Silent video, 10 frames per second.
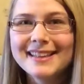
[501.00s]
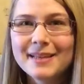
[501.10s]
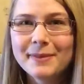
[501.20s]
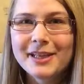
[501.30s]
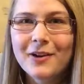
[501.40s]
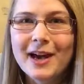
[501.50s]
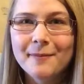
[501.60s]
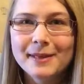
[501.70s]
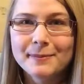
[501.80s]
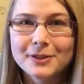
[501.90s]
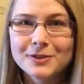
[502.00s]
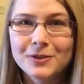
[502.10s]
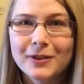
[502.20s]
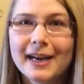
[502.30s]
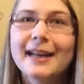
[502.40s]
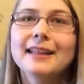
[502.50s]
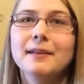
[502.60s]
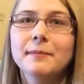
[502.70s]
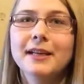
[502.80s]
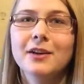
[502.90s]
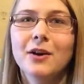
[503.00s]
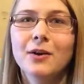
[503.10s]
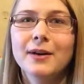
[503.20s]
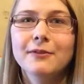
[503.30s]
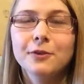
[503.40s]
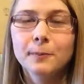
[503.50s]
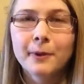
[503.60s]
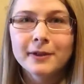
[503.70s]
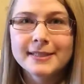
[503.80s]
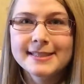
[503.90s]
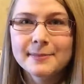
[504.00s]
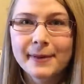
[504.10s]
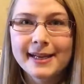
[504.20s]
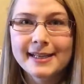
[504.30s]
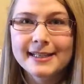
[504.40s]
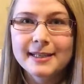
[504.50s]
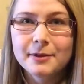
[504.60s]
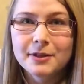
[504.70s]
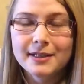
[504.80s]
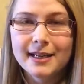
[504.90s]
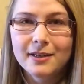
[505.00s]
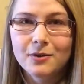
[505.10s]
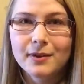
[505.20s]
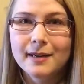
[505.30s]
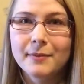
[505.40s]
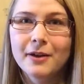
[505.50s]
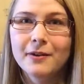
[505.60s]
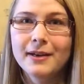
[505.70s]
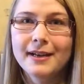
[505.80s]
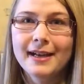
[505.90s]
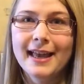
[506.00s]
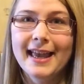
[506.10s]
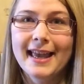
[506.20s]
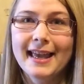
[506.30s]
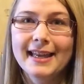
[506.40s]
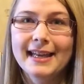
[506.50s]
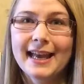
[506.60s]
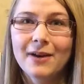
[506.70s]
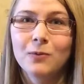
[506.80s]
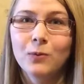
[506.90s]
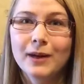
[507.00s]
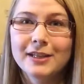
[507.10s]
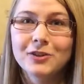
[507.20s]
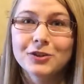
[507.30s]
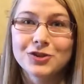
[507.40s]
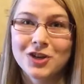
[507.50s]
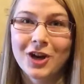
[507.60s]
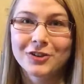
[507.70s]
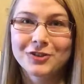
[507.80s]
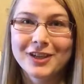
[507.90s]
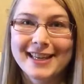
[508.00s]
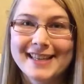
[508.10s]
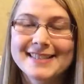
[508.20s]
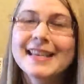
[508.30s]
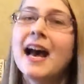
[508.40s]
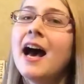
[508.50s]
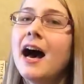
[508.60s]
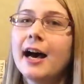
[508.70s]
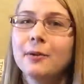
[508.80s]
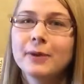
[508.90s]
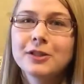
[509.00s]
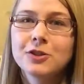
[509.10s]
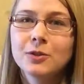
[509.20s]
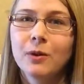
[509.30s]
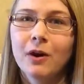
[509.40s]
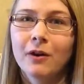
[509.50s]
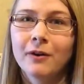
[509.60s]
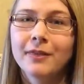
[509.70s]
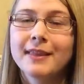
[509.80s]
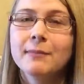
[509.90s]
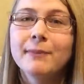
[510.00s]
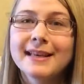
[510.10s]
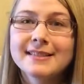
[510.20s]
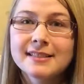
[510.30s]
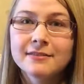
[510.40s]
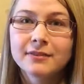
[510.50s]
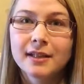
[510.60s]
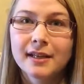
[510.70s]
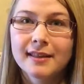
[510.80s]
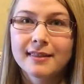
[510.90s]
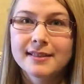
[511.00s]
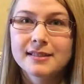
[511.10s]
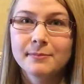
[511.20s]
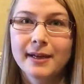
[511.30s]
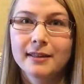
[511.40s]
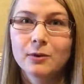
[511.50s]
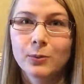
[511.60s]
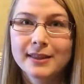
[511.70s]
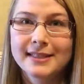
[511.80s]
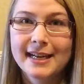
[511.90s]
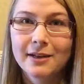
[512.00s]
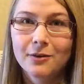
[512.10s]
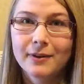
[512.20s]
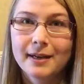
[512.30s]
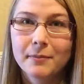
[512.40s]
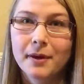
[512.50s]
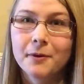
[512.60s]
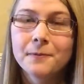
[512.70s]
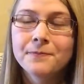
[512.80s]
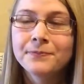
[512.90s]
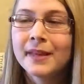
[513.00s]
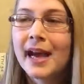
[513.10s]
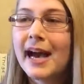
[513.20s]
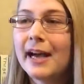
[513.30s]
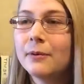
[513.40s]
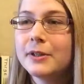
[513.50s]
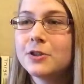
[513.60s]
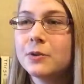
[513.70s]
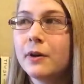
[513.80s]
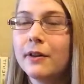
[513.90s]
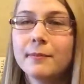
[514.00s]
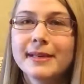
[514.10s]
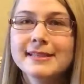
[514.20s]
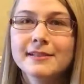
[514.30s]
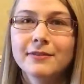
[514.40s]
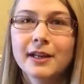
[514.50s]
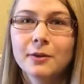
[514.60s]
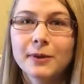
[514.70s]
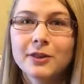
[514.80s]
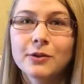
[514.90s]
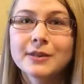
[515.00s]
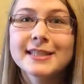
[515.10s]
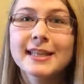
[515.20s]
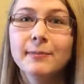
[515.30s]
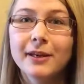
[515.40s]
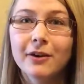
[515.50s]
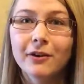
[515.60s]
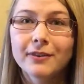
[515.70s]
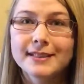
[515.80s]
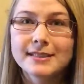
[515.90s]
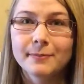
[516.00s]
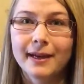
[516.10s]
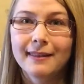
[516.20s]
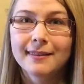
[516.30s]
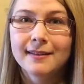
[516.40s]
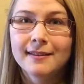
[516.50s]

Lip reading: Let me know how many books you got. Let me know if you're participating in NaNoWriMo and what your genre is. I wish you all the best of luck this month with NaNoWriMo. I wish you all the best of luck with your TBR this month.